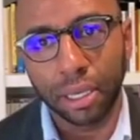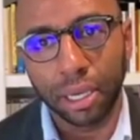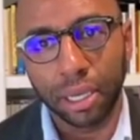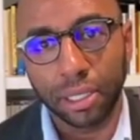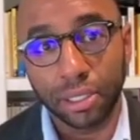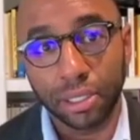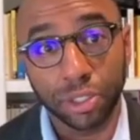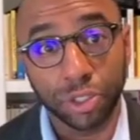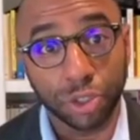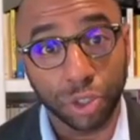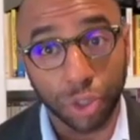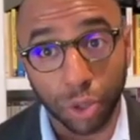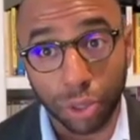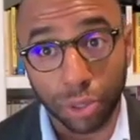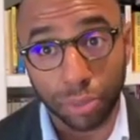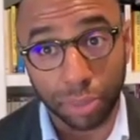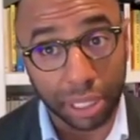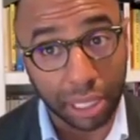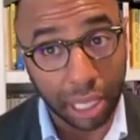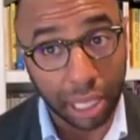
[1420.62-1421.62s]
uh, to jo-
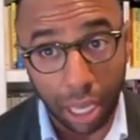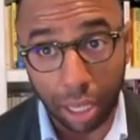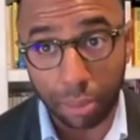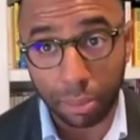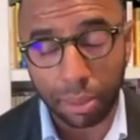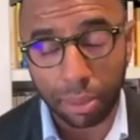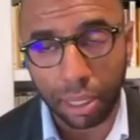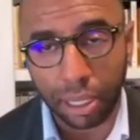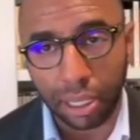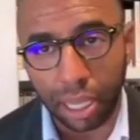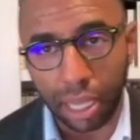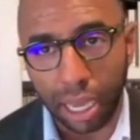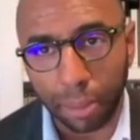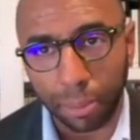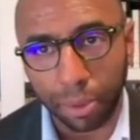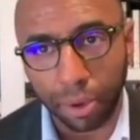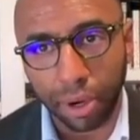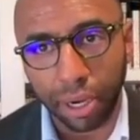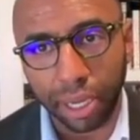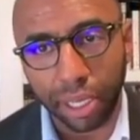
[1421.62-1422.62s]
become a
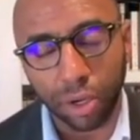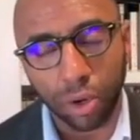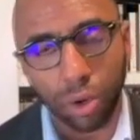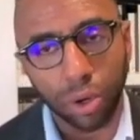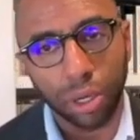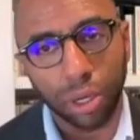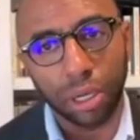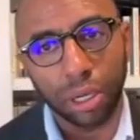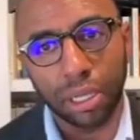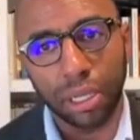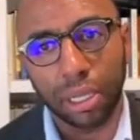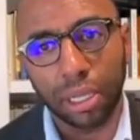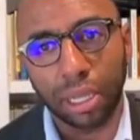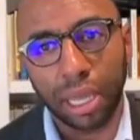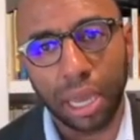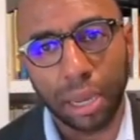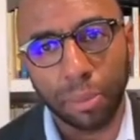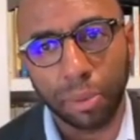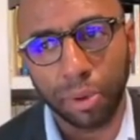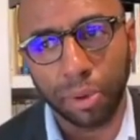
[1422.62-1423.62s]
librarian or a, a
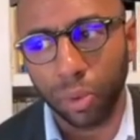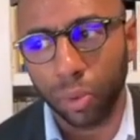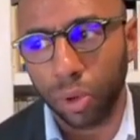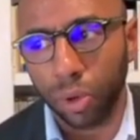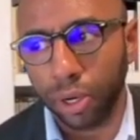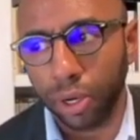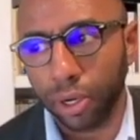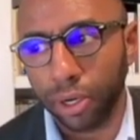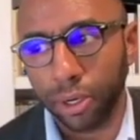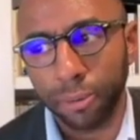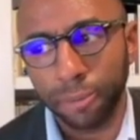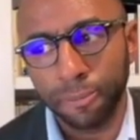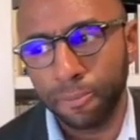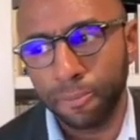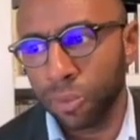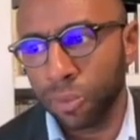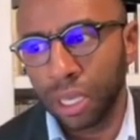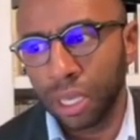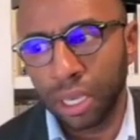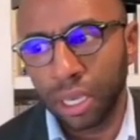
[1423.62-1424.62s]
library worker
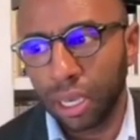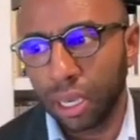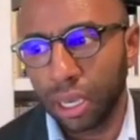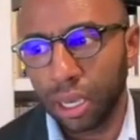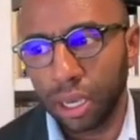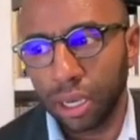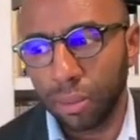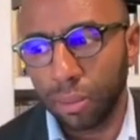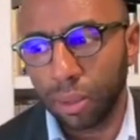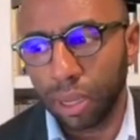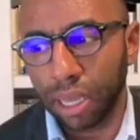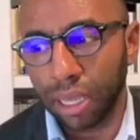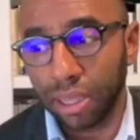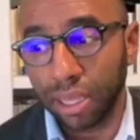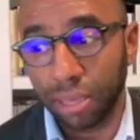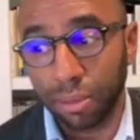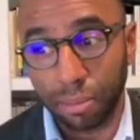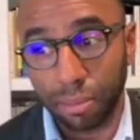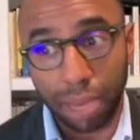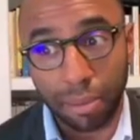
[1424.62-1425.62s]
um, i
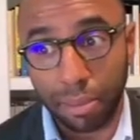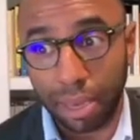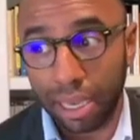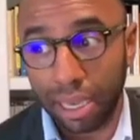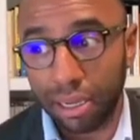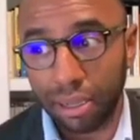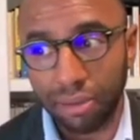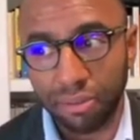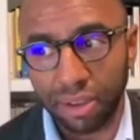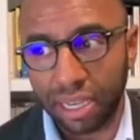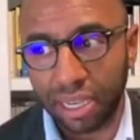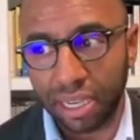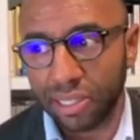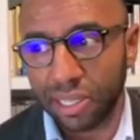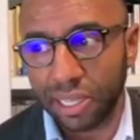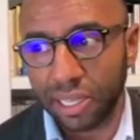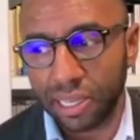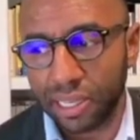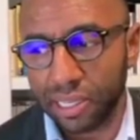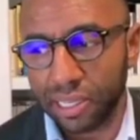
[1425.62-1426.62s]
think my main
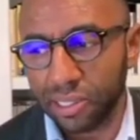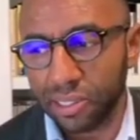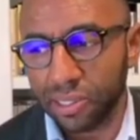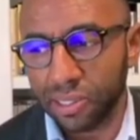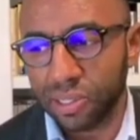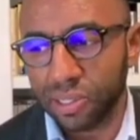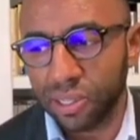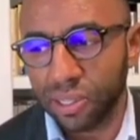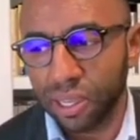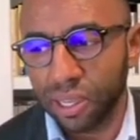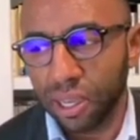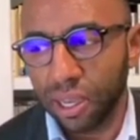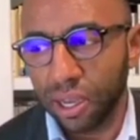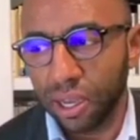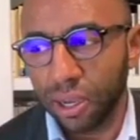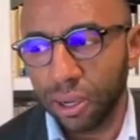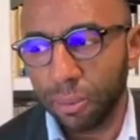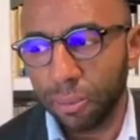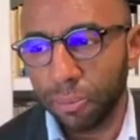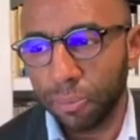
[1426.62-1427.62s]
advice is
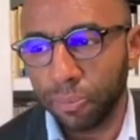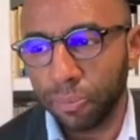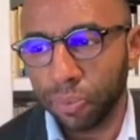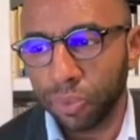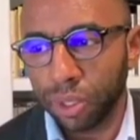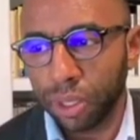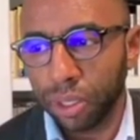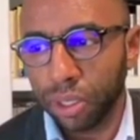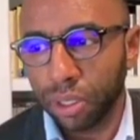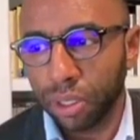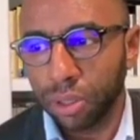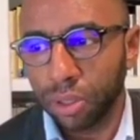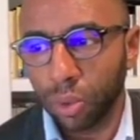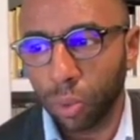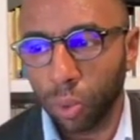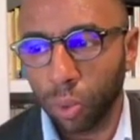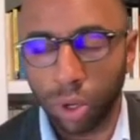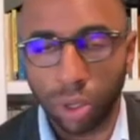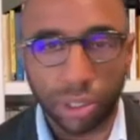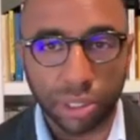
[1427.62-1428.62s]
um,
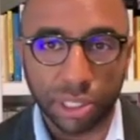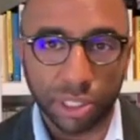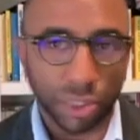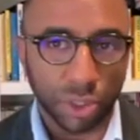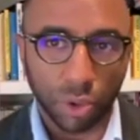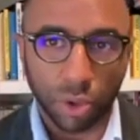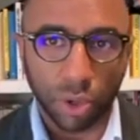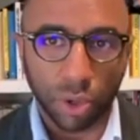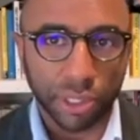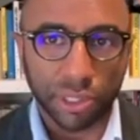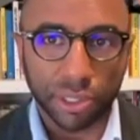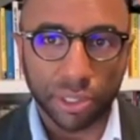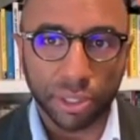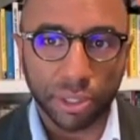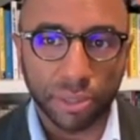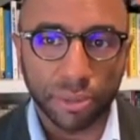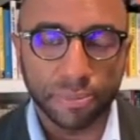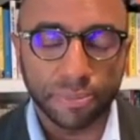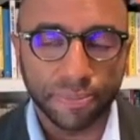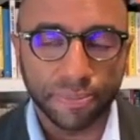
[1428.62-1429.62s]
the world is your
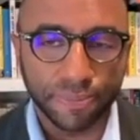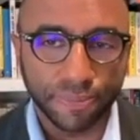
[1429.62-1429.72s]
oyster